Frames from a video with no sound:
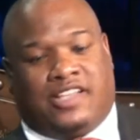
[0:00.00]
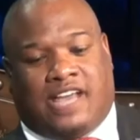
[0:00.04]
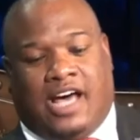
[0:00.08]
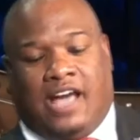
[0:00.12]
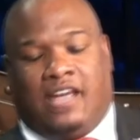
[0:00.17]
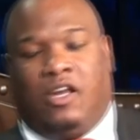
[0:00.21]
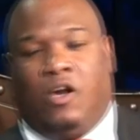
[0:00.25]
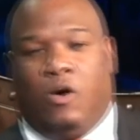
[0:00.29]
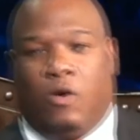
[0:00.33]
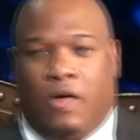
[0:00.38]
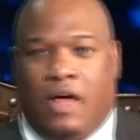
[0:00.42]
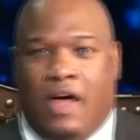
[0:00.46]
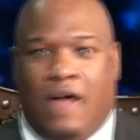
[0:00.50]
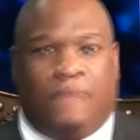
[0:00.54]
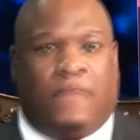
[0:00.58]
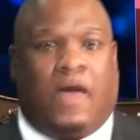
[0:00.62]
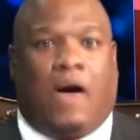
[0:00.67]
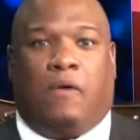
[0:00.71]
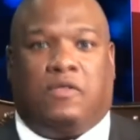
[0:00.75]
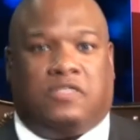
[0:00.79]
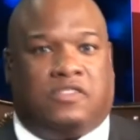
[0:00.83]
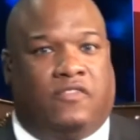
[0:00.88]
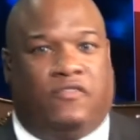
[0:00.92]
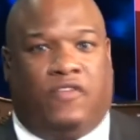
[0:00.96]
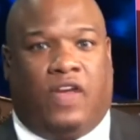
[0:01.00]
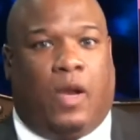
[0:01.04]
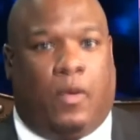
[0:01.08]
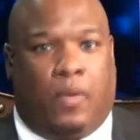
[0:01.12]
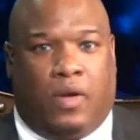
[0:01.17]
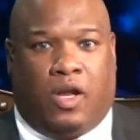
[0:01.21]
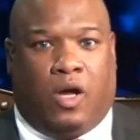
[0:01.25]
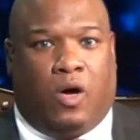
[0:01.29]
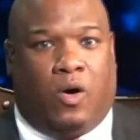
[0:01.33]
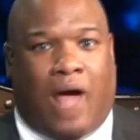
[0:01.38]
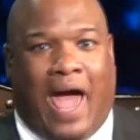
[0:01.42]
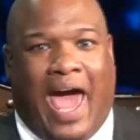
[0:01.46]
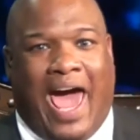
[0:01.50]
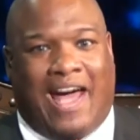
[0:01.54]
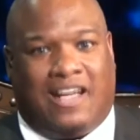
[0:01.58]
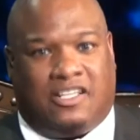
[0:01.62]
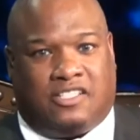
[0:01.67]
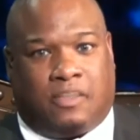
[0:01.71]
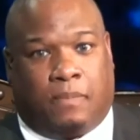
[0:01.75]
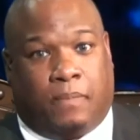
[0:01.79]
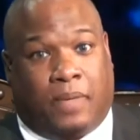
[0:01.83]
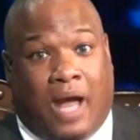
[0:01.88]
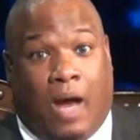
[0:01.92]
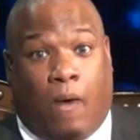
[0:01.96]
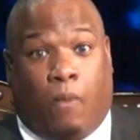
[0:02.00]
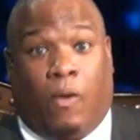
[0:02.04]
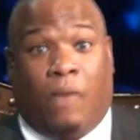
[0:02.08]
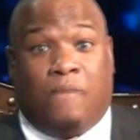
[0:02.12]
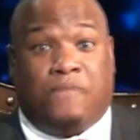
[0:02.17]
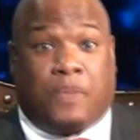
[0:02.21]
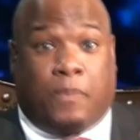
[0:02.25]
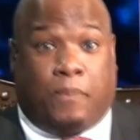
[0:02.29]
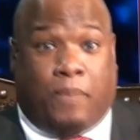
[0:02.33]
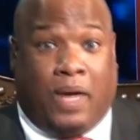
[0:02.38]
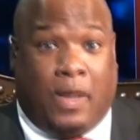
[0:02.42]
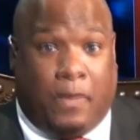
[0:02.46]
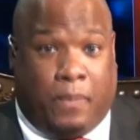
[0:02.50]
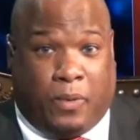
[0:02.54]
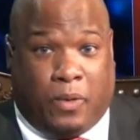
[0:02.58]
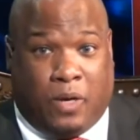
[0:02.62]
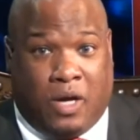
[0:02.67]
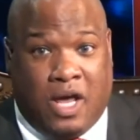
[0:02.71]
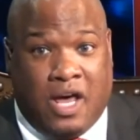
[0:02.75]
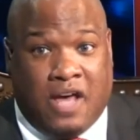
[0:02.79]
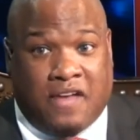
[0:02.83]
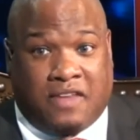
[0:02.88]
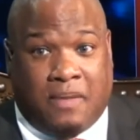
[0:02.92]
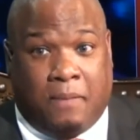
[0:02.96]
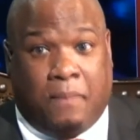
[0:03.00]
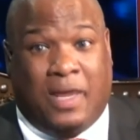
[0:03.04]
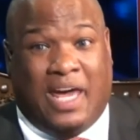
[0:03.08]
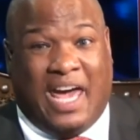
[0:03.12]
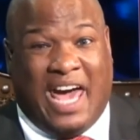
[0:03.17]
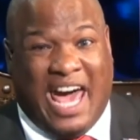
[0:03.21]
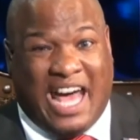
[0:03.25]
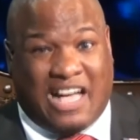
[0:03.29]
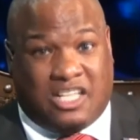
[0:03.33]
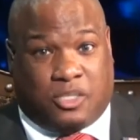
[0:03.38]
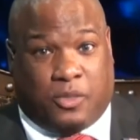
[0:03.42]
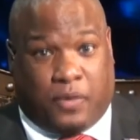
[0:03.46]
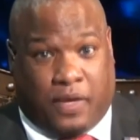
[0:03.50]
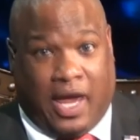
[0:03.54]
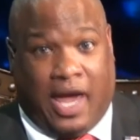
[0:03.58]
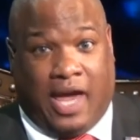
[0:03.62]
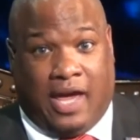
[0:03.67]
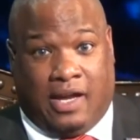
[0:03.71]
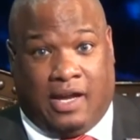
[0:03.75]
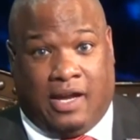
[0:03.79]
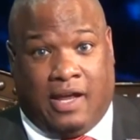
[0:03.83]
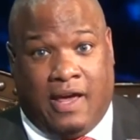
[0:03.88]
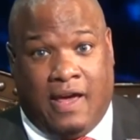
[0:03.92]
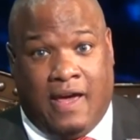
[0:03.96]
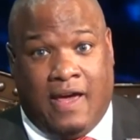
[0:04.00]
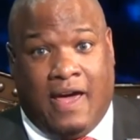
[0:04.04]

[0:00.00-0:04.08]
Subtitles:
I know that was a very long answer, but I want the people to be educated.